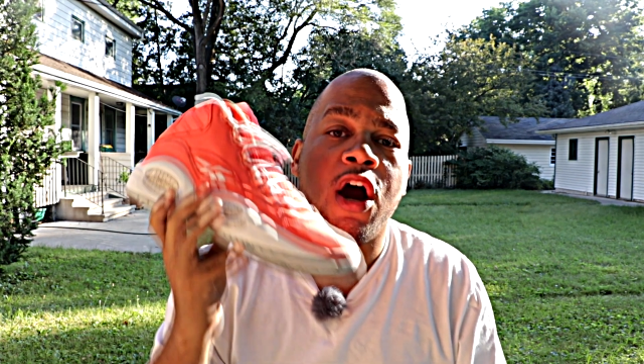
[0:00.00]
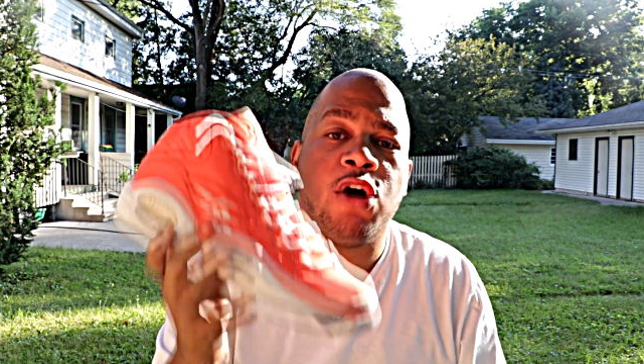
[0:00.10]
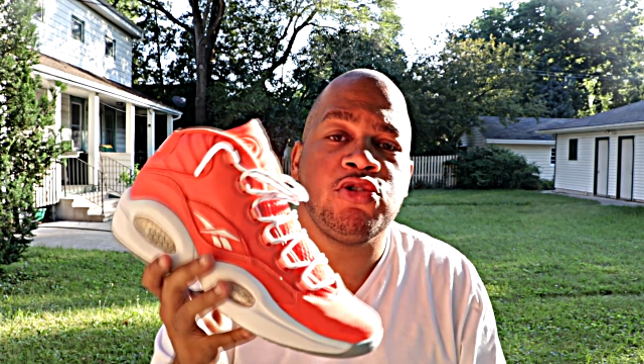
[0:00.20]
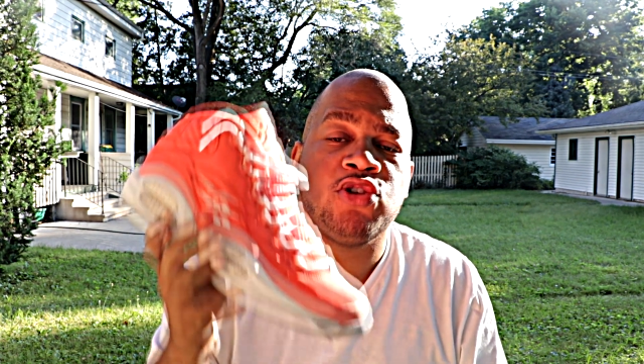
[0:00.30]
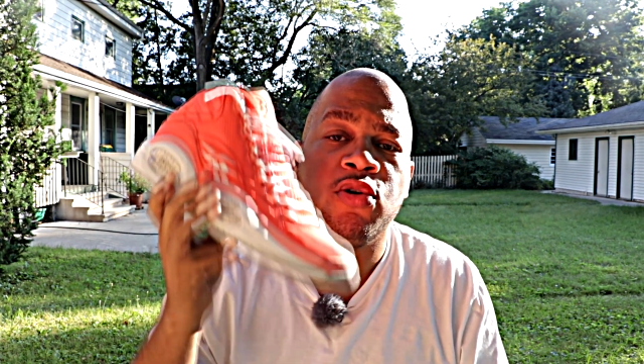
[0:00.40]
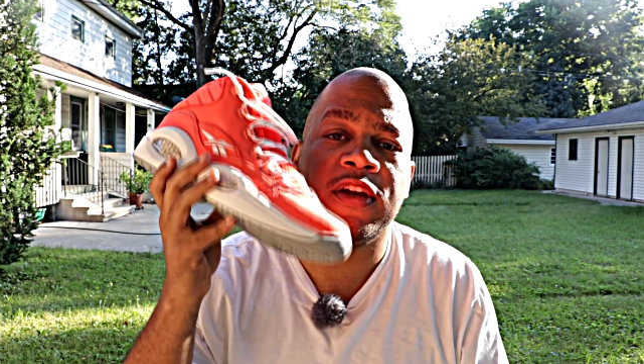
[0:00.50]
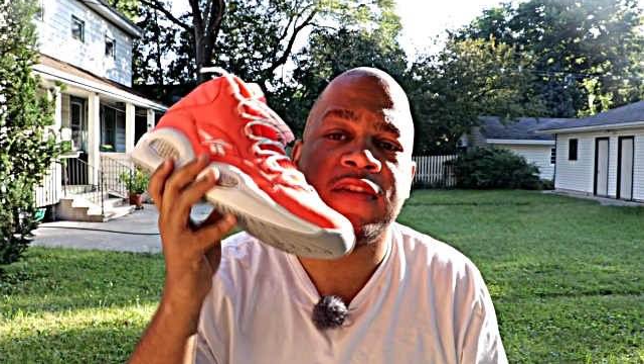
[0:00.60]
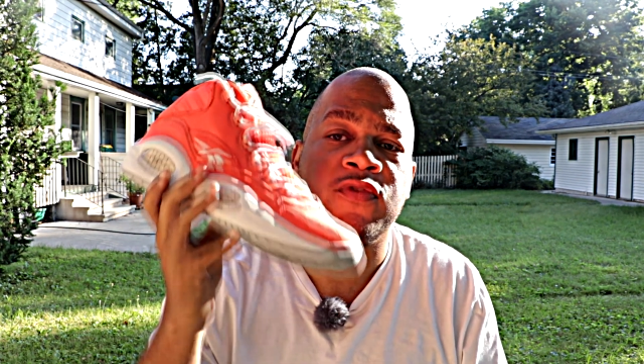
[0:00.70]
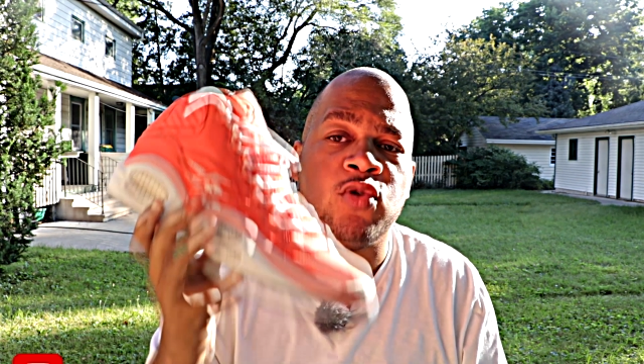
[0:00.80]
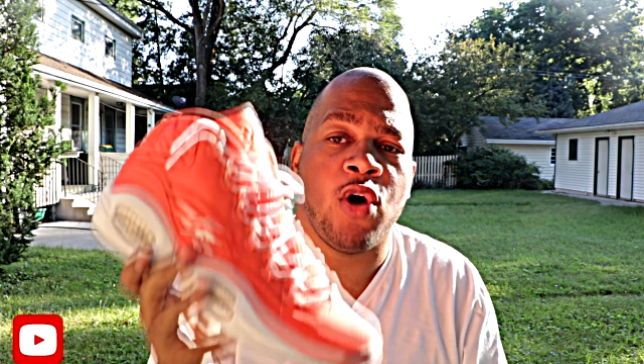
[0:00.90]
Also,
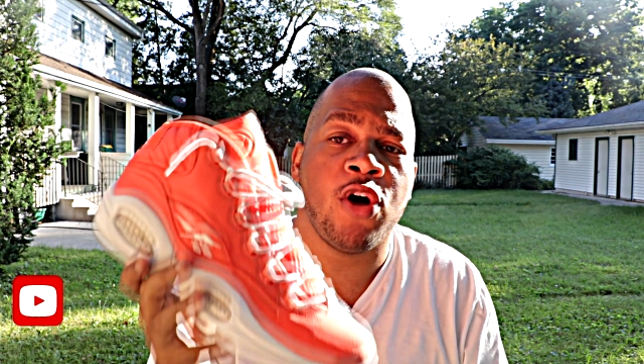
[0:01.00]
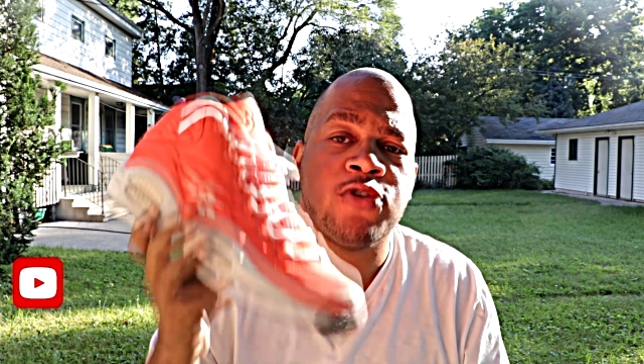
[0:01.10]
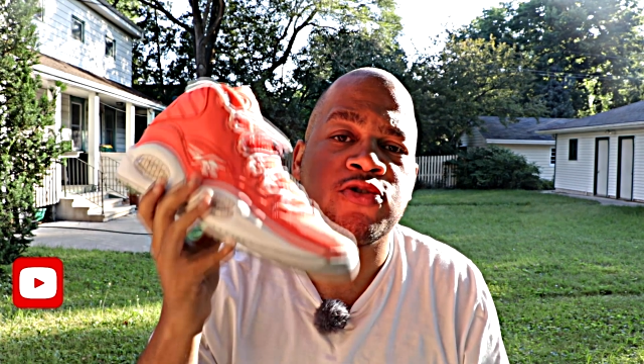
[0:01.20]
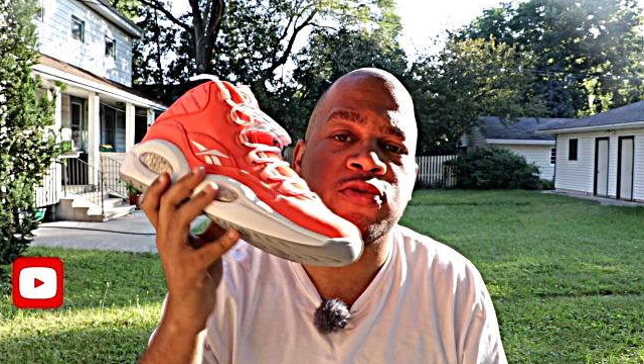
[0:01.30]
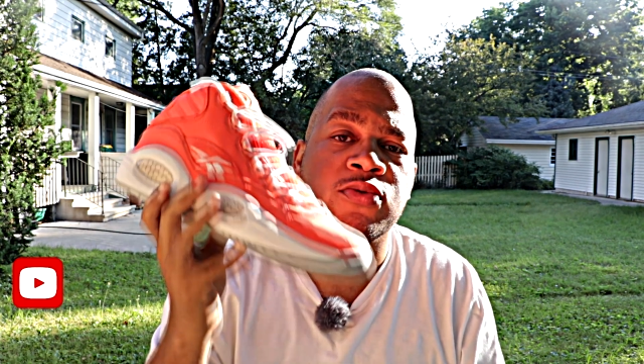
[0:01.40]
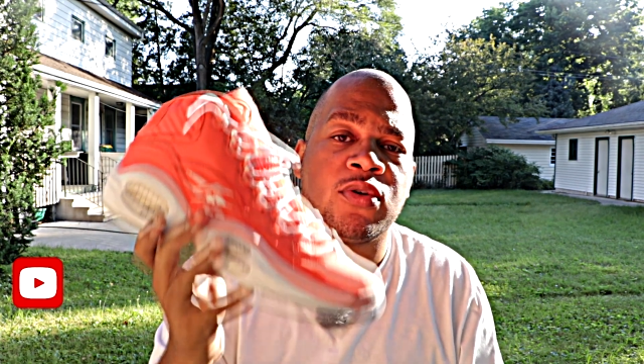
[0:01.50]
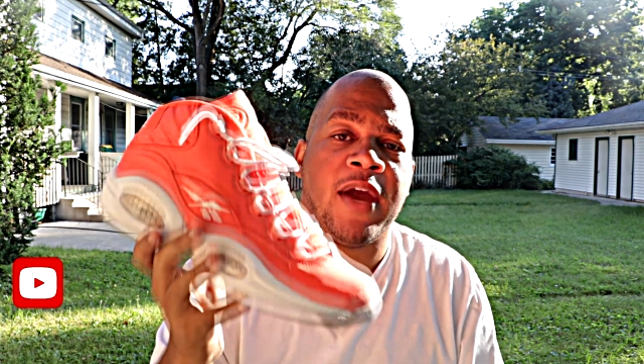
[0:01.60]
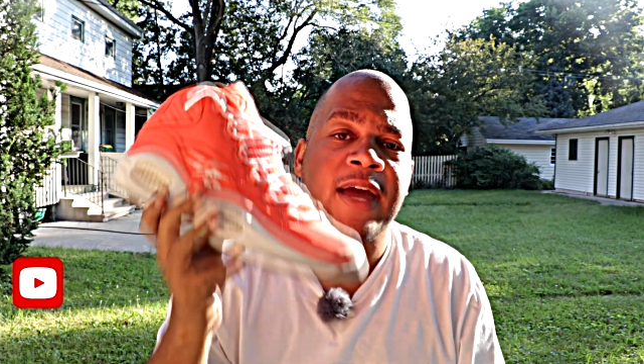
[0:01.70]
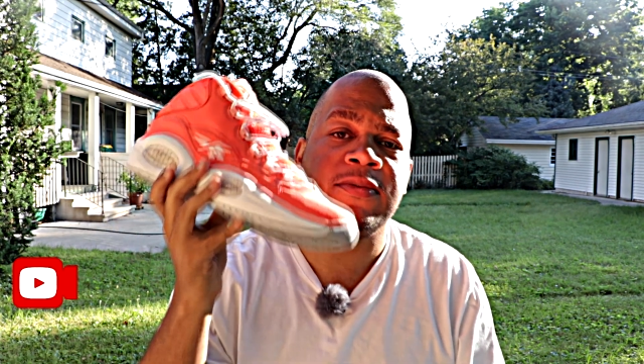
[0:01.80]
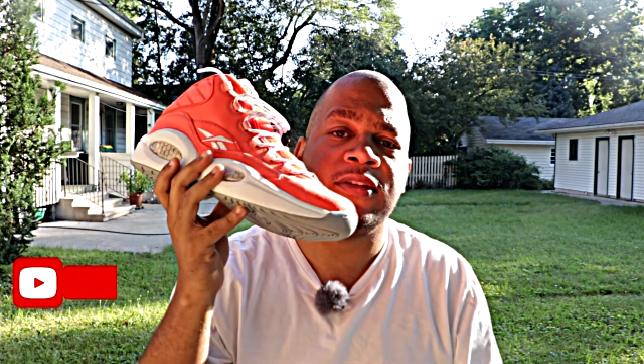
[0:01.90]
if you aren't
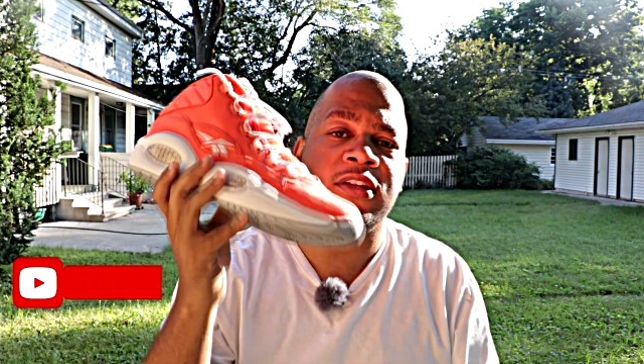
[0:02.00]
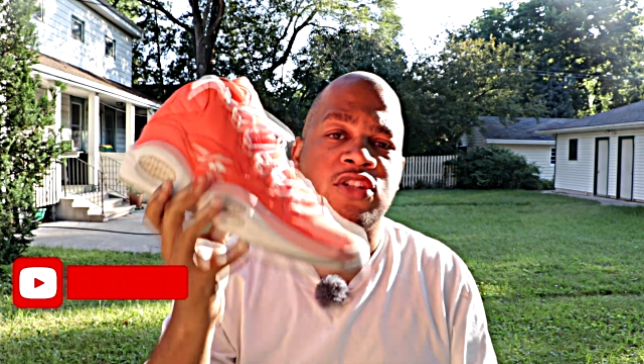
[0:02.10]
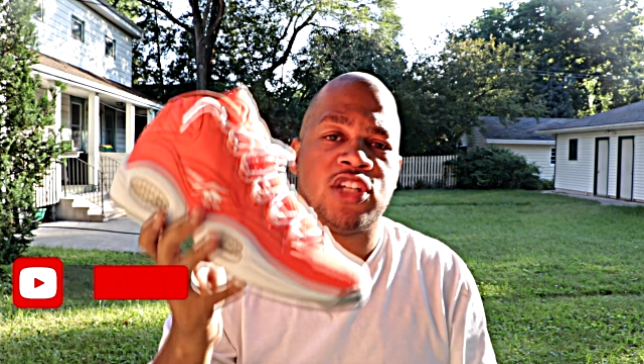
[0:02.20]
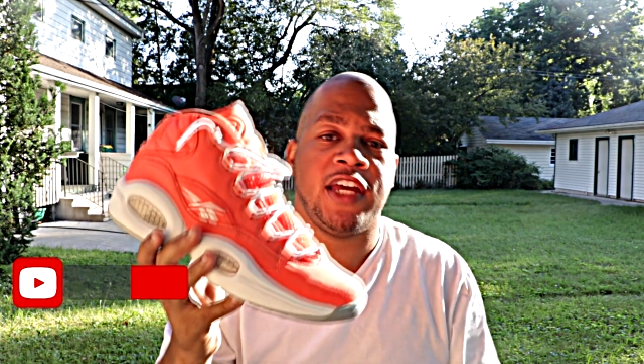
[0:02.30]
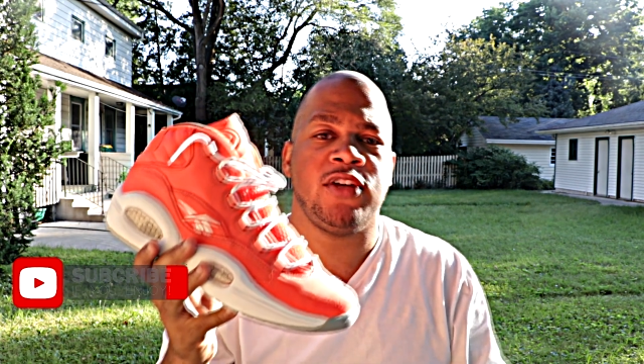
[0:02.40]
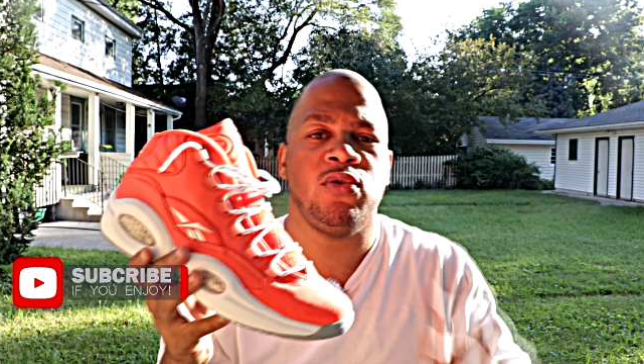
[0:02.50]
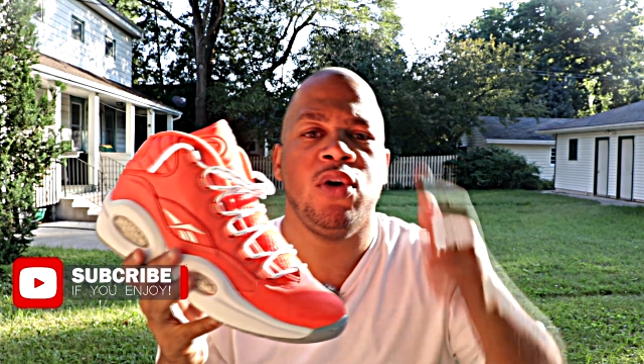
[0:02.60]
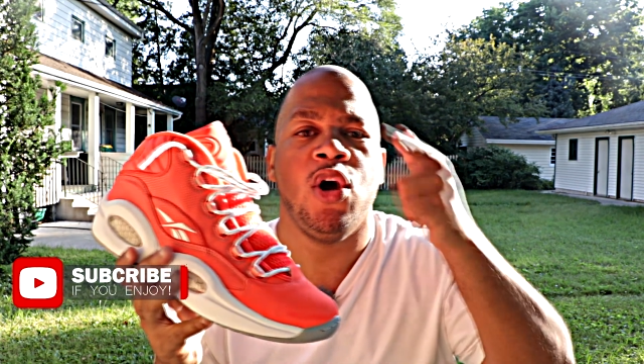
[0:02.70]
subscribed to the channel,